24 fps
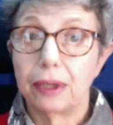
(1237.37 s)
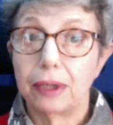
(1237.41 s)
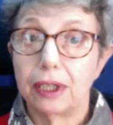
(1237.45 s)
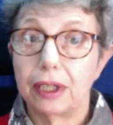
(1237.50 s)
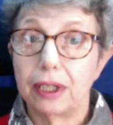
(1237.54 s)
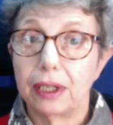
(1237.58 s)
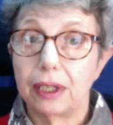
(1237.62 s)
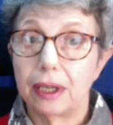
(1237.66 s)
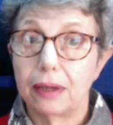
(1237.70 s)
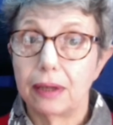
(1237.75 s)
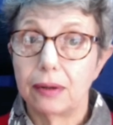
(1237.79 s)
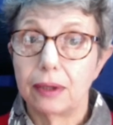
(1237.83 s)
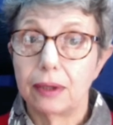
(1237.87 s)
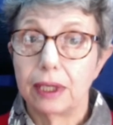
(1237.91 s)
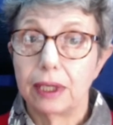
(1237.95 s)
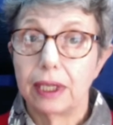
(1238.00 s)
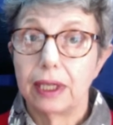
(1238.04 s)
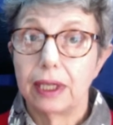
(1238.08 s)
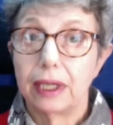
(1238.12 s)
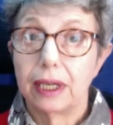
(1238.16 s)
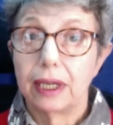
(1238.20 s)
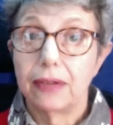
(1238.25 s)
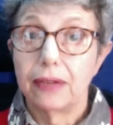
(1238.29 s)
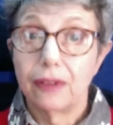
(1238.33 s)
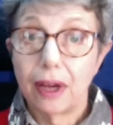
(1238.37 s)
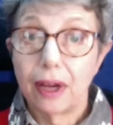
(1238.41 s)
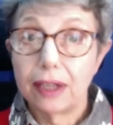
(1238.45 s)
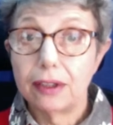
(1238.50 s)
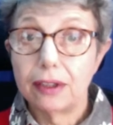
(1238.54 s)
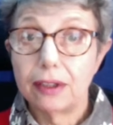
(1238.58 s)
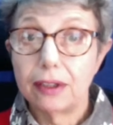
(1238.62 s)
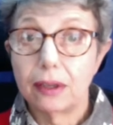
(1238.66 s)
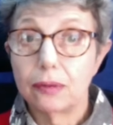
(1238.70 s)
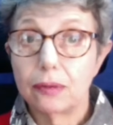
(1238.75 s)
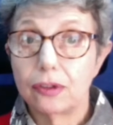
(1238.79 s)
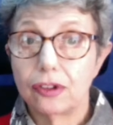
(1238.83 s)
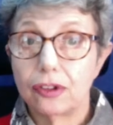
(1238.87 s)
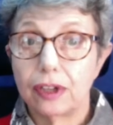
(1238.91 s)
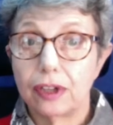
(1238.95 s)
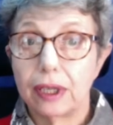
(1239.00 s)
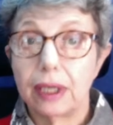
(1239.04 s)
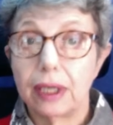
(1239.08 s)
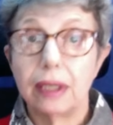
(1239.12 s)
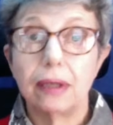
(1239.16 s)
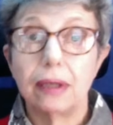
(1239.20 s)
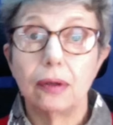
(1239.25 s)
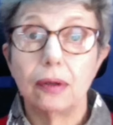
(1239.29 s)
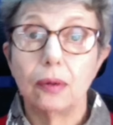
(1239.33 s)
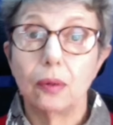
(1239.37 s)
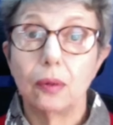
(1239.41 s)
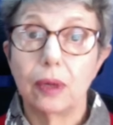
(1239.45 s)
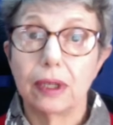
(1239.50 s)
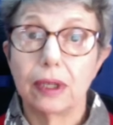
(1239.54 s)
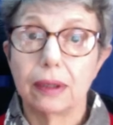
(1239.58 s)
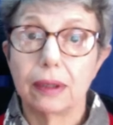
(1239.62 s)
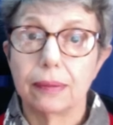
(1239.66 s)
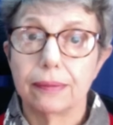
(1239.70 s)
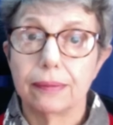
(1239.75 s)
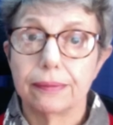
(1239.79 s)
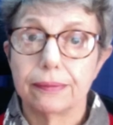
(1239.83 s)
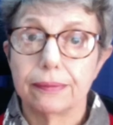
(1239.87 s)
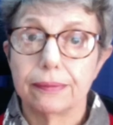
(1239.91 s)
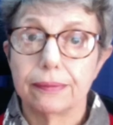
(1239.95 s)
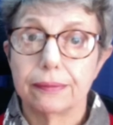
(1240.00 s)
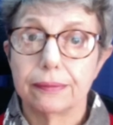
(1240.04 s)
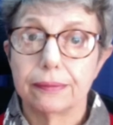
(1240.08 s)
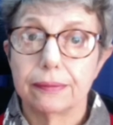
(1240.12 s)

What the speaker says: But you know, if I don't say it, who will?